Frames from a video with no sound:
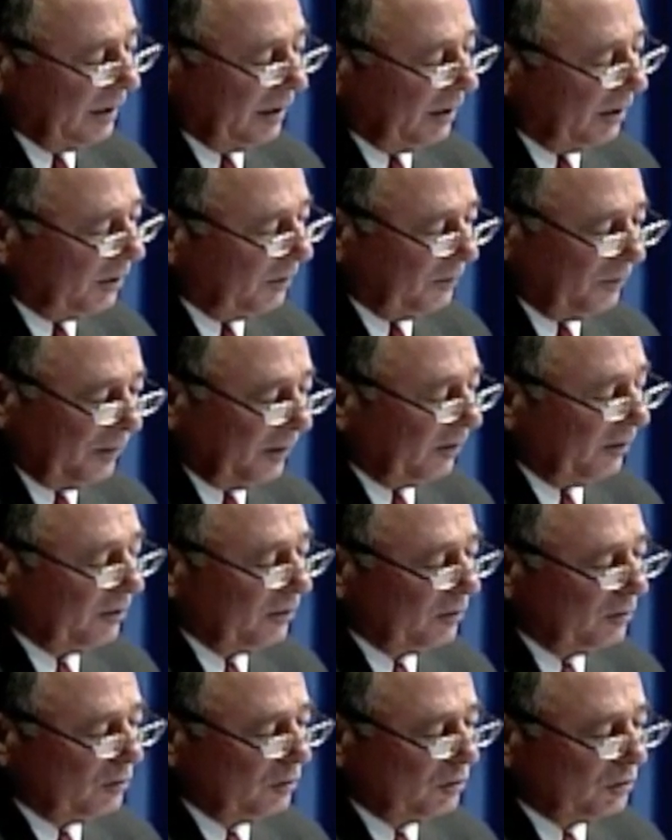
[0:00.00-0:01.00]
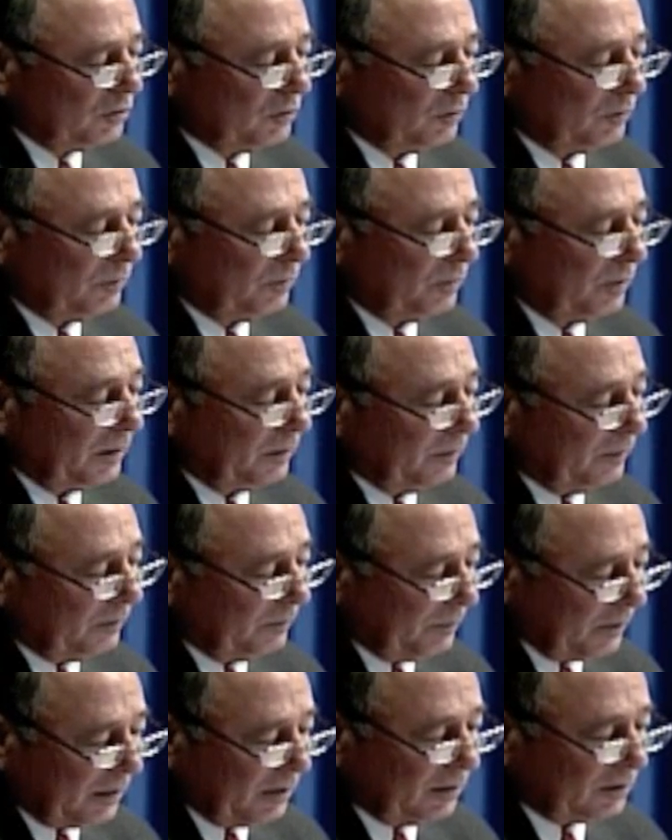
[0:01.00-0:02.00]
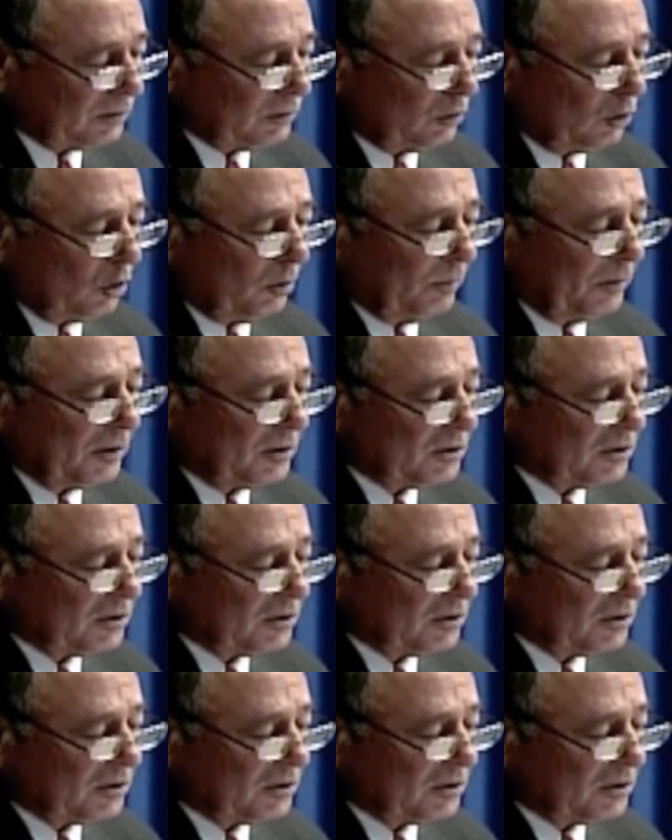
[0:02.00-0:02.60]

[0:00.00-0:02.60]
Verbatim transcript: It is very unusual, but because normally the